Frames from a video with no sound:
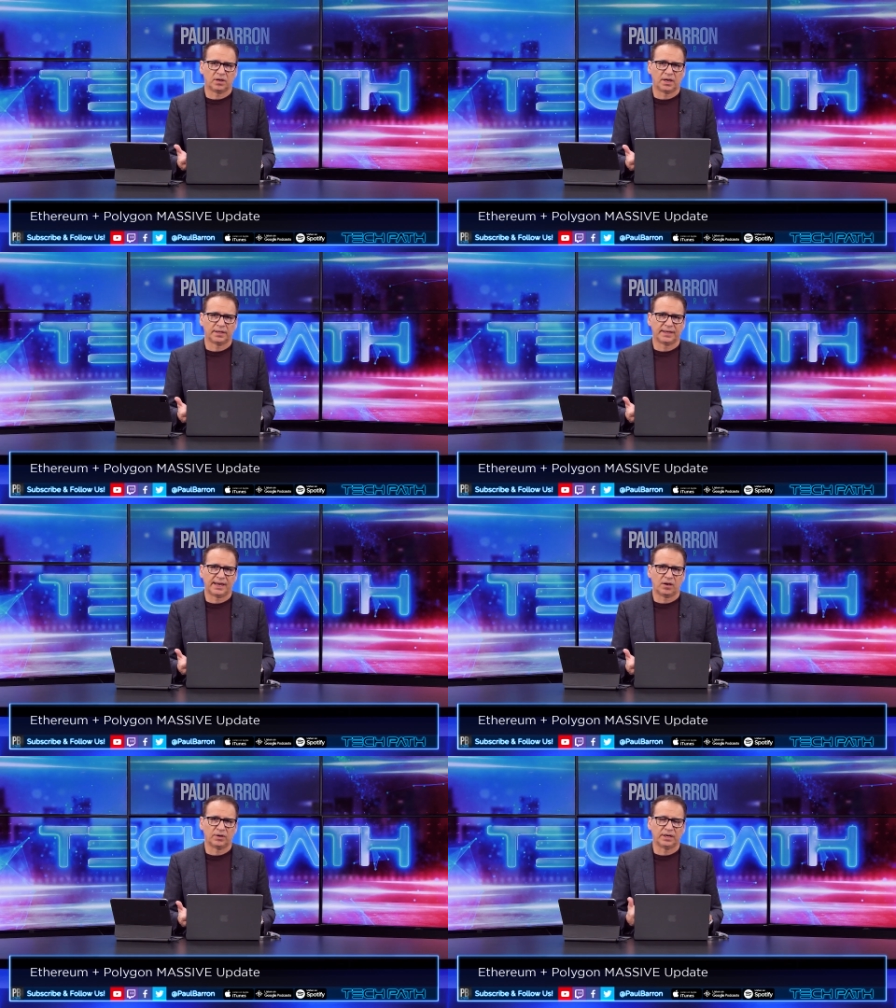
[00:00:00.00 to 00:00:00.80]
on
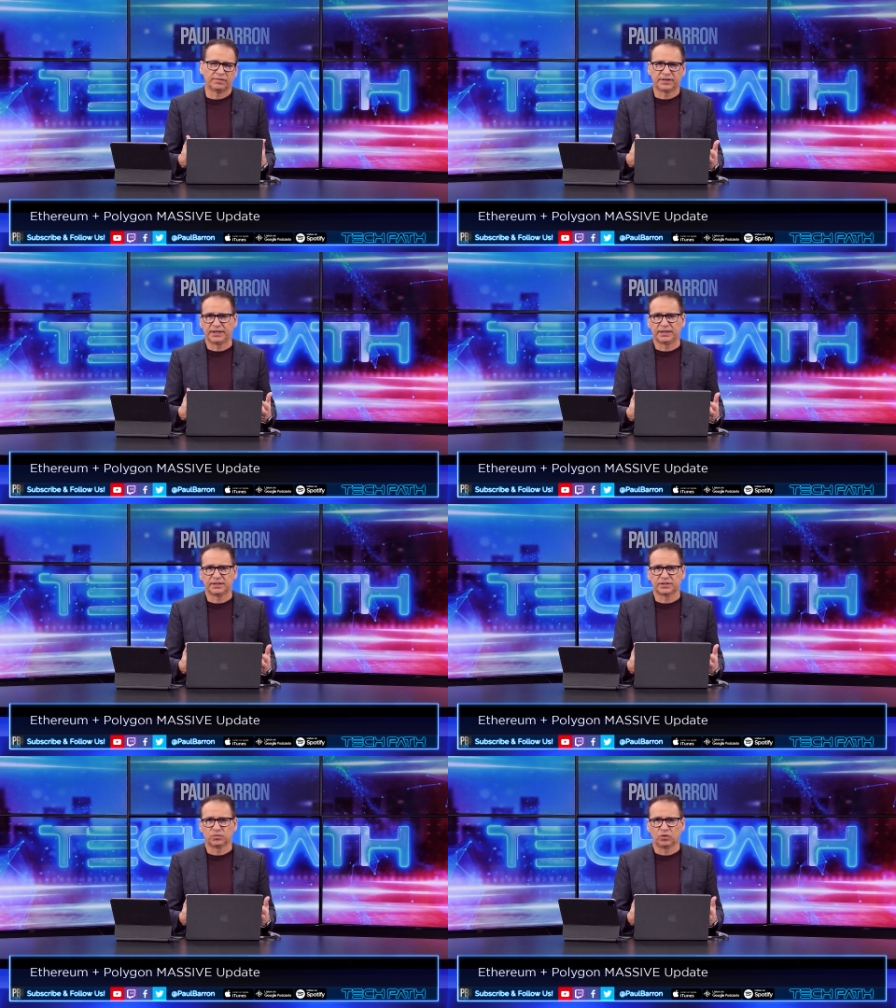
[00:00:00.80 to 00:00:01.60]
how
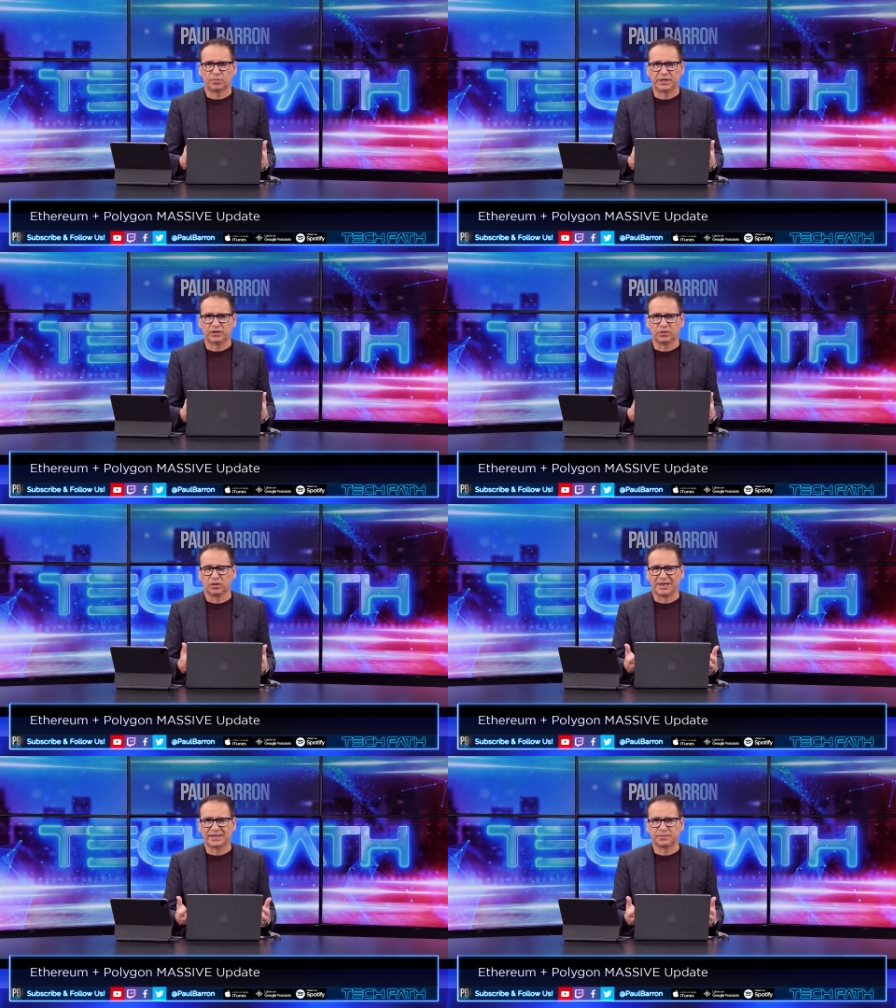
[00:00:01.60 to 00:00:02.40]
NFTs will be
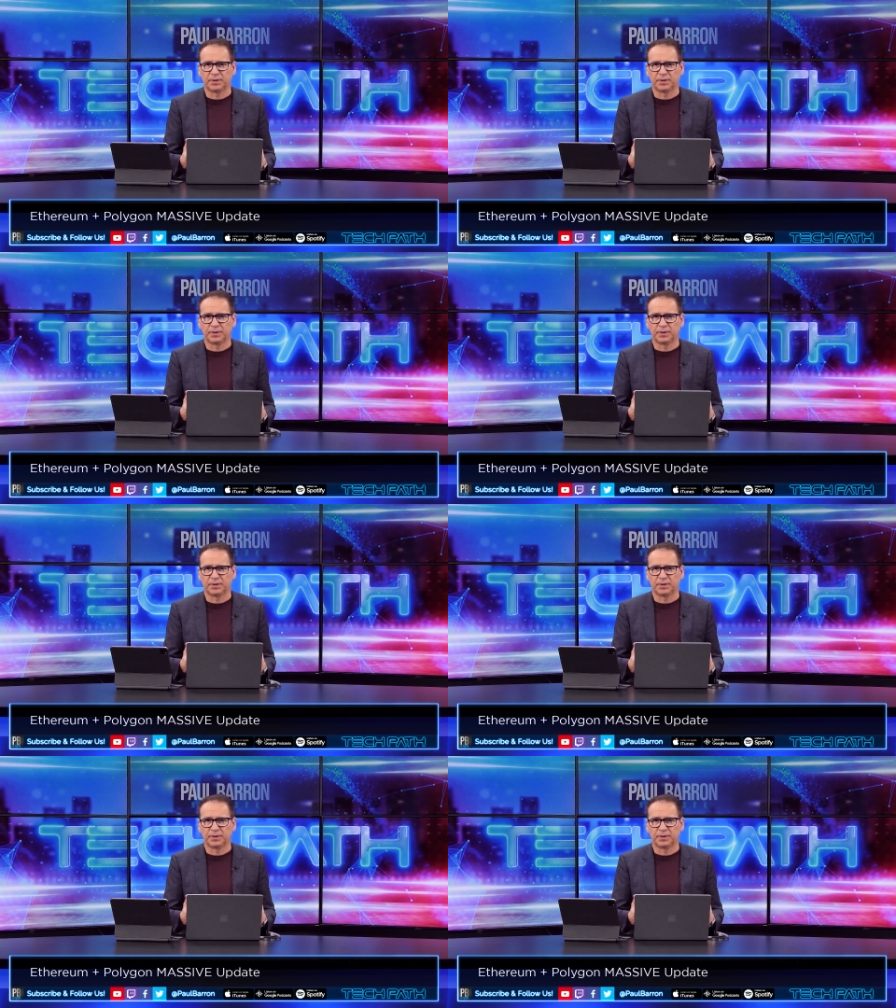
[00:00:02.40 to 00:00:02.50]
utilized,